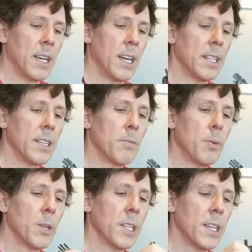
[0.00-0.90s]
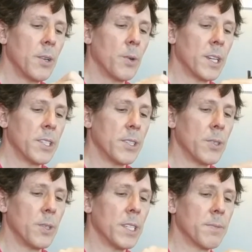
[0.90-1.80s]
And the important thing you want to
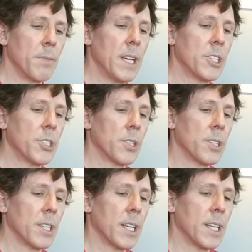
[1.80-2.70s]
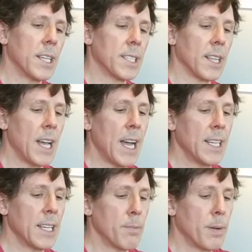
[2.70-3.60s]
do is make sure that it's
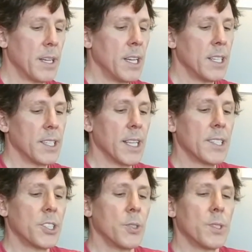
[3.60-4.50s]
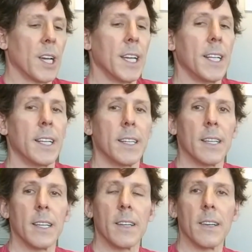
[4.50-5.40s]
lined up. If that's too tight,
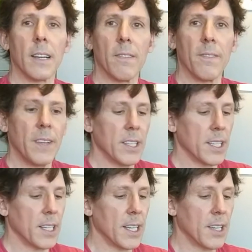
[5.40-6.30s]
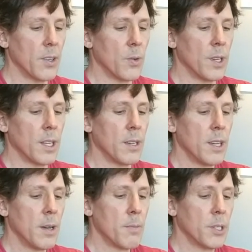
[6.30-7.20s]
you can feel it, like you don't want
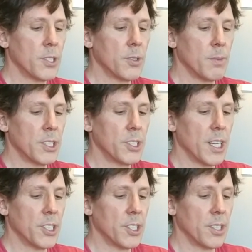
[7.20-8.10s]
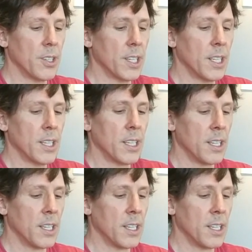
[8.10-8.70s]
to put too much tension on it.